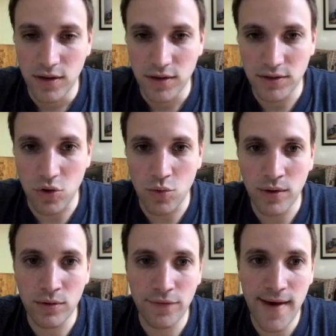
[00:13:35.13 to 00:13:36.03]
So
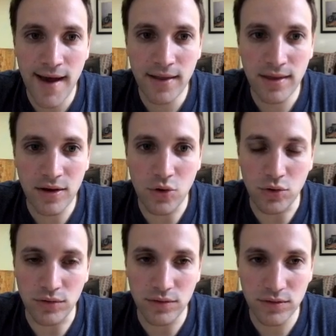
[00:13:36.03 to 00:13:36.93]
we'll find the
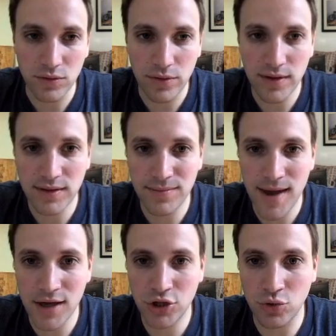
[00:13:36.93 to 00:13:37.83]
node. So this
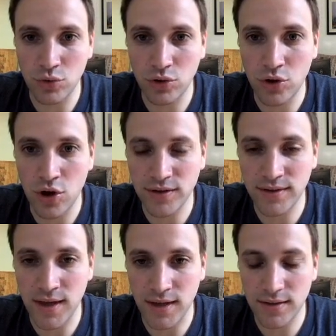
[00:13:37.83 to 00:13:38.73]
match will cause
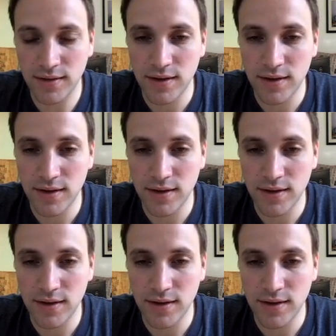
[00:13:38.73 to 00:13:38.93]
that.